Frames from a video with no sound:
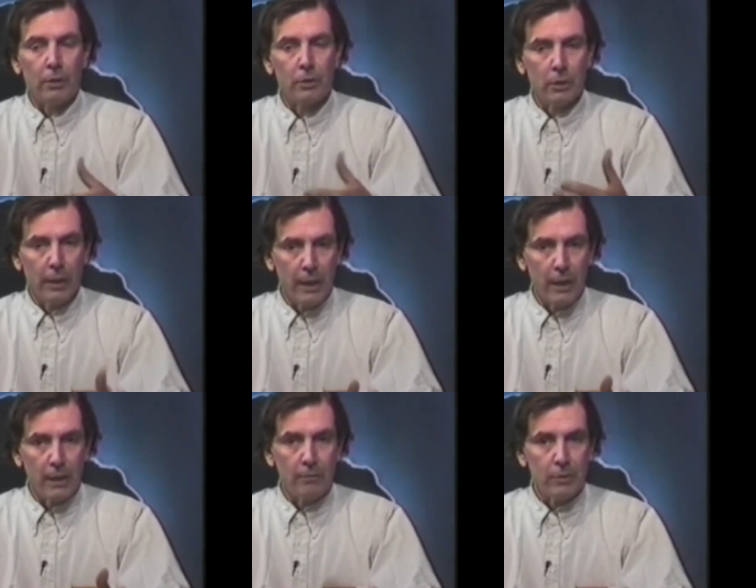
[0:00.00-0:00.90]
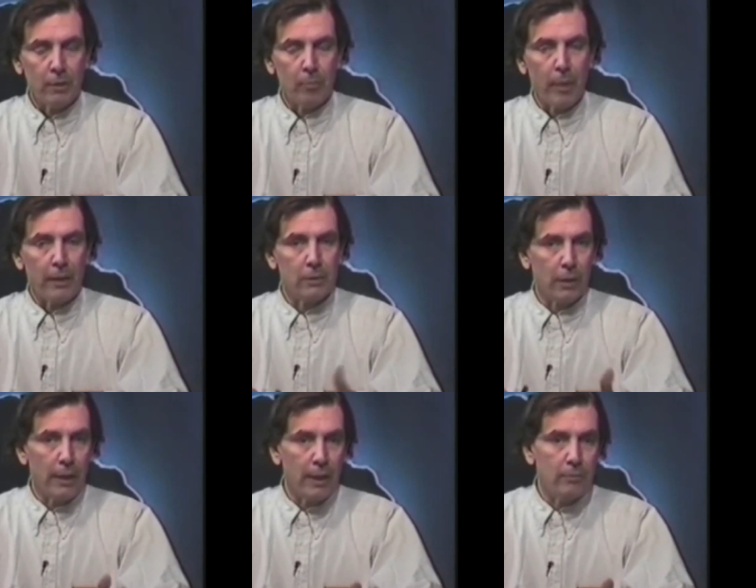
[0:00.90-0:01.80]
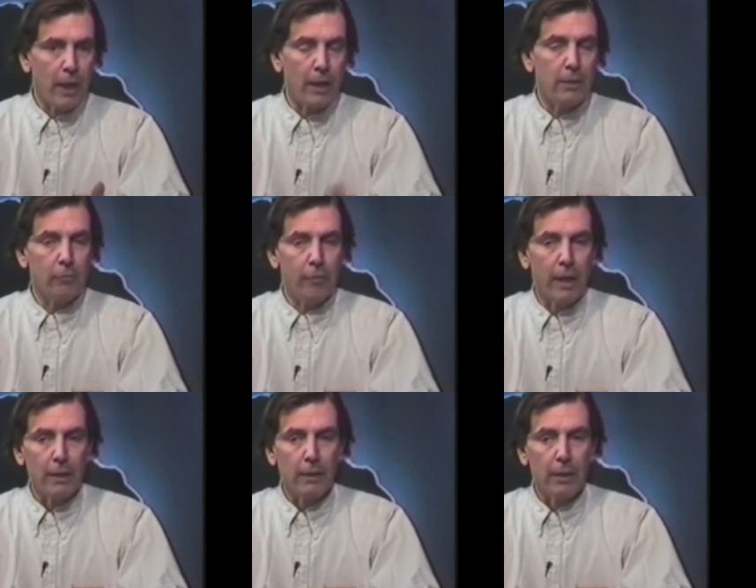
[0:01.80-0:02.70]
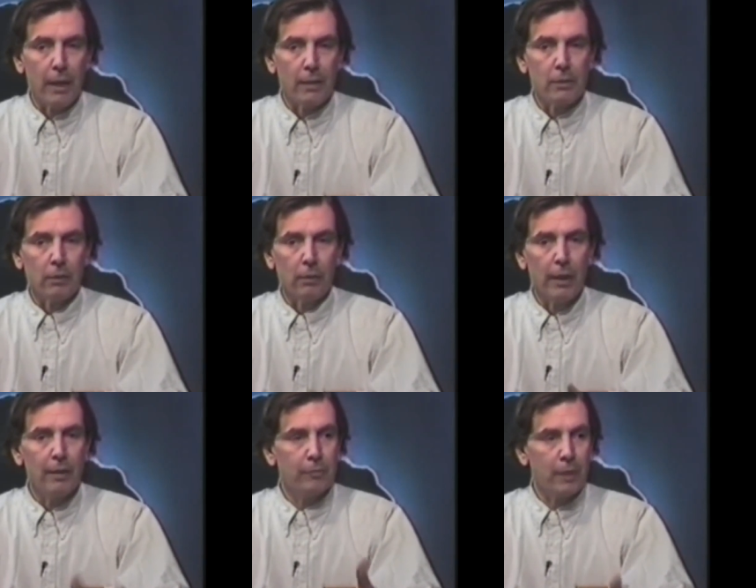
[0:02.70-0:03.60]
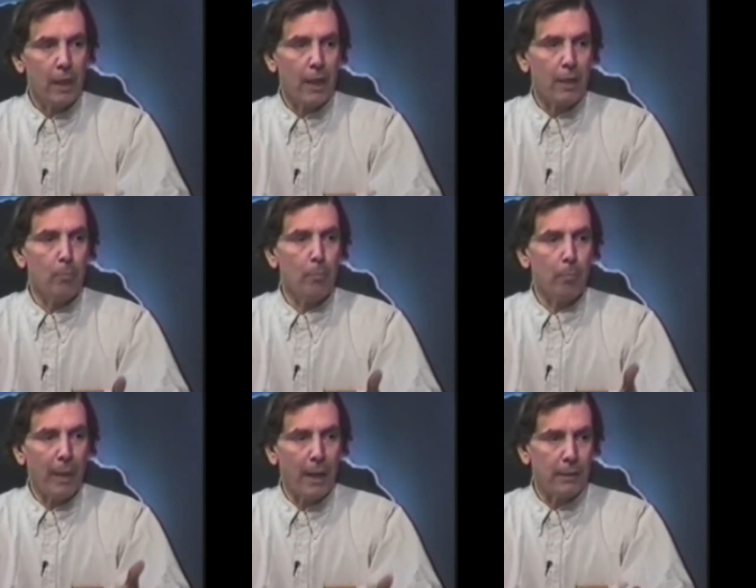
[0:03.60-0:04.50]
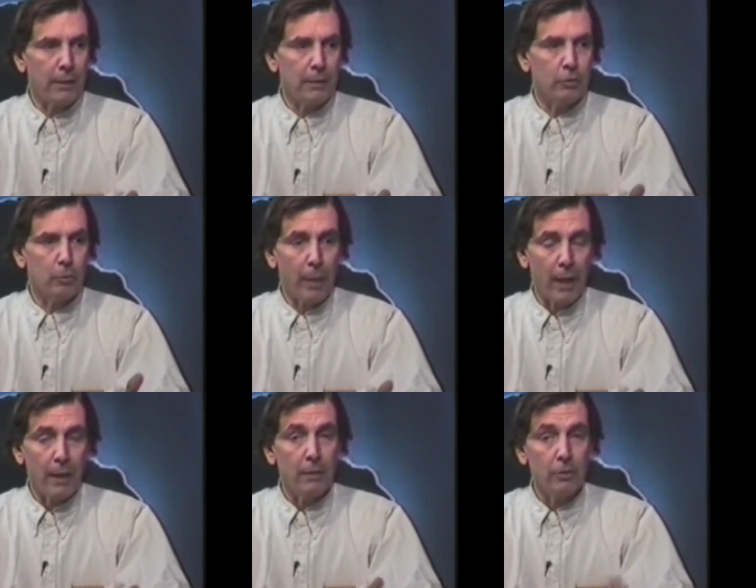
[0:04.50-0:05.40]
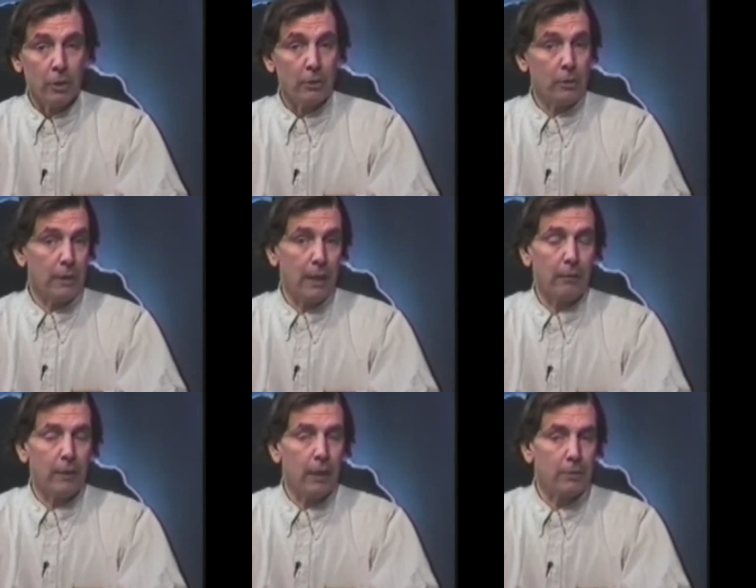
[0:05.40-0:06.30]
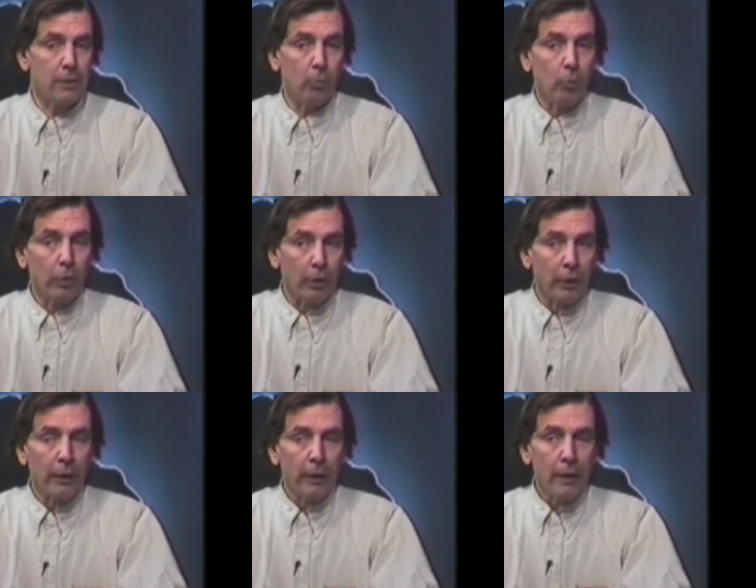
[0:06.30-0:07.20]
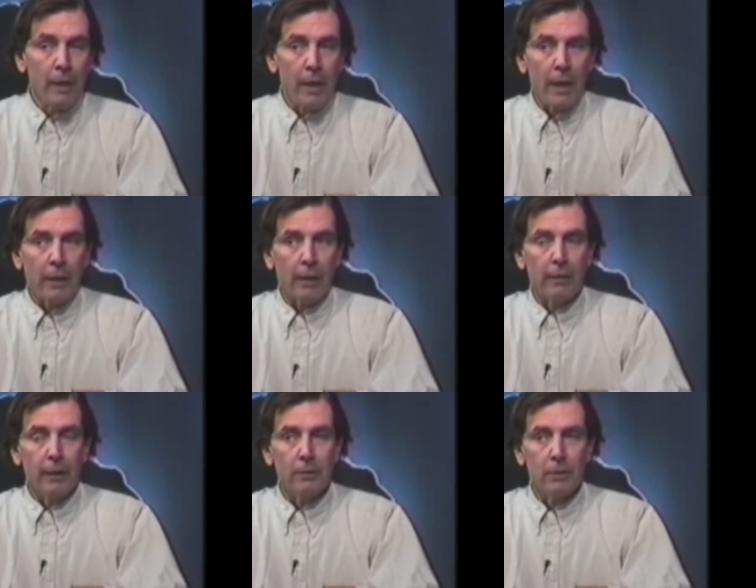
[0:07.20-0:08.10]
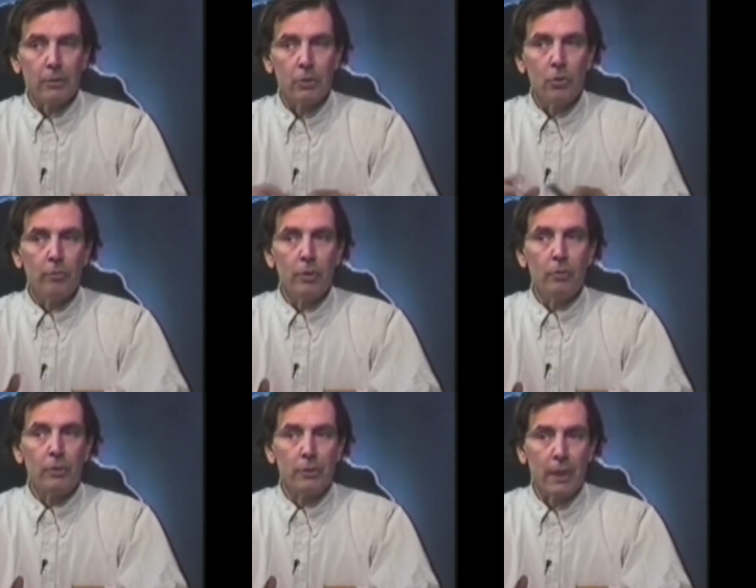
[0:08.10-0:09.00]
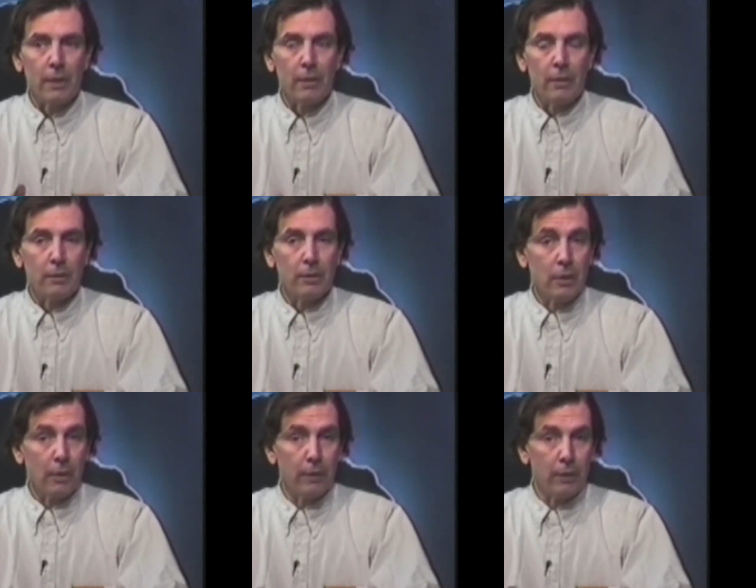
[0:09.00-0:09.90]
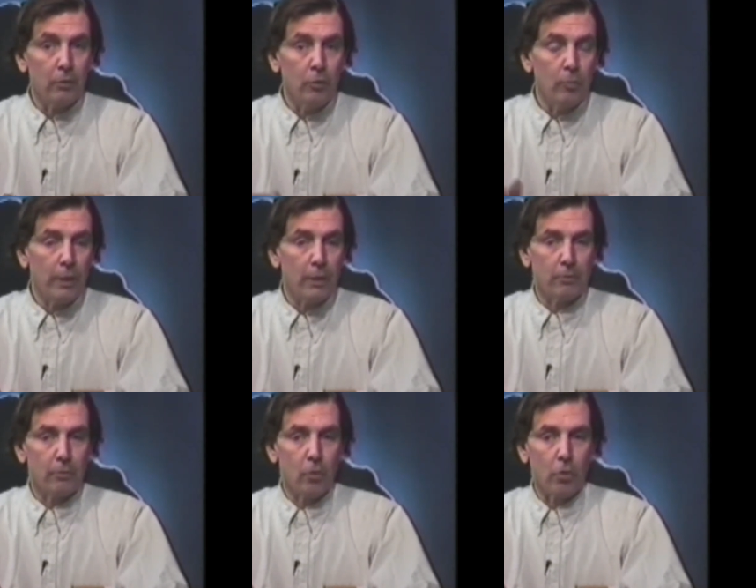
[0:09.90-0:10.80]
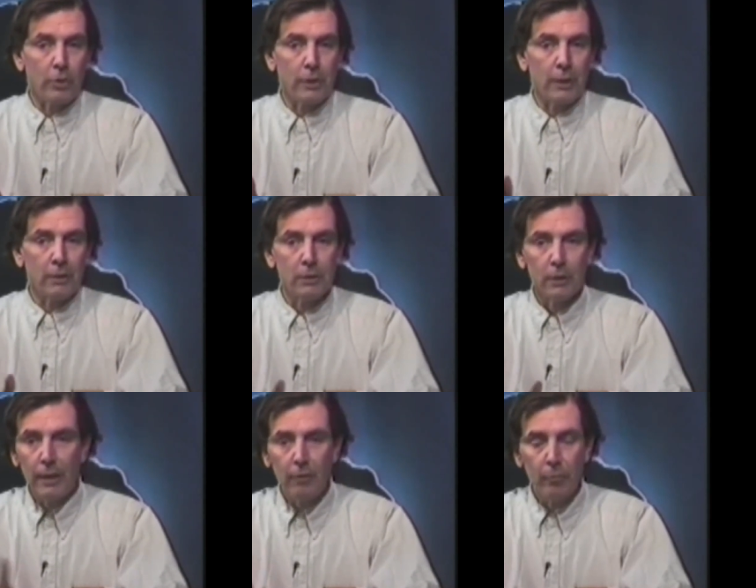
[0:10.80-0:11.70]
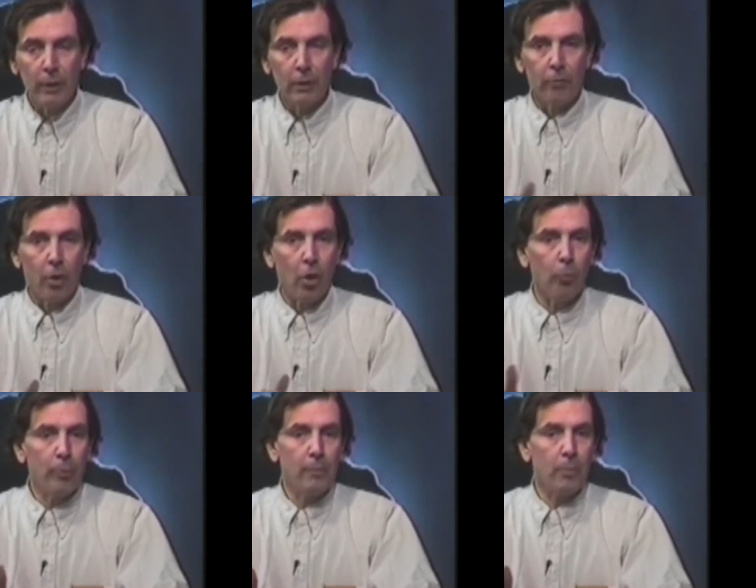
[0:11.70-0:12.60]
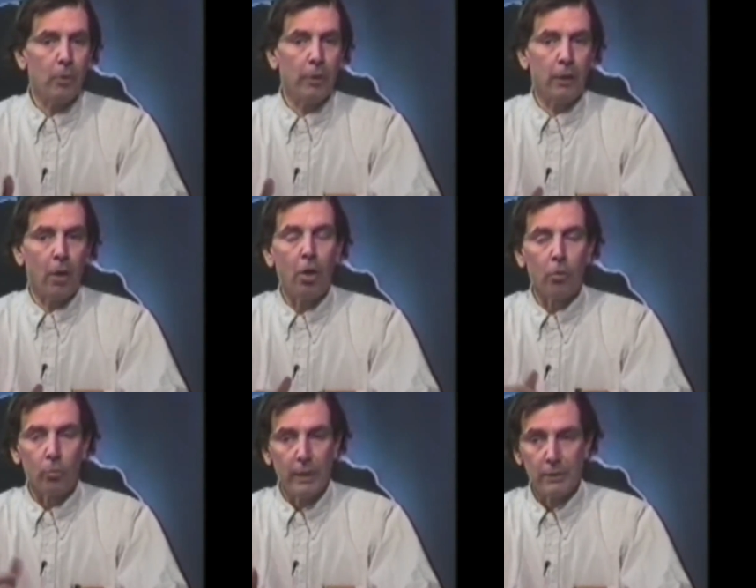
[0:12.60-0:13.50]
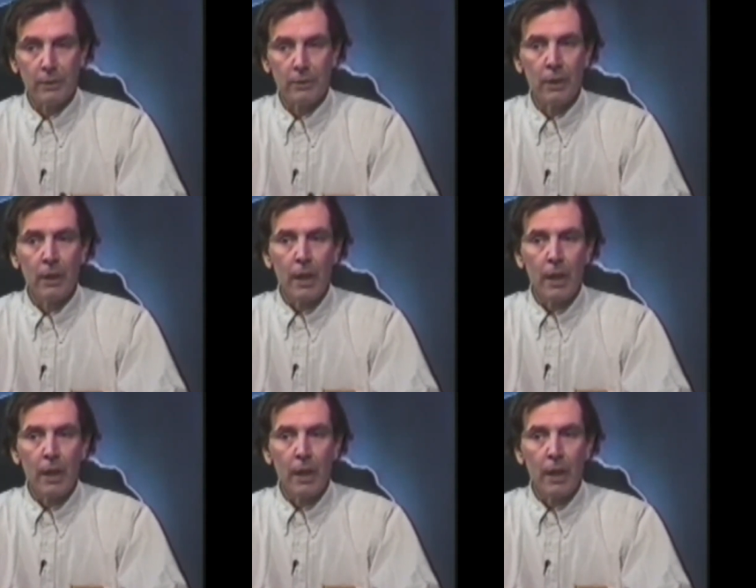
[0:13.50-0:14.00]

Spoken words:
slaves, and by slaves I define it as lifetime bondage, bondage unto death. Yes, they were. And I think it's astute of you to say that this is nothing new because, of course, enslavement of all people and all races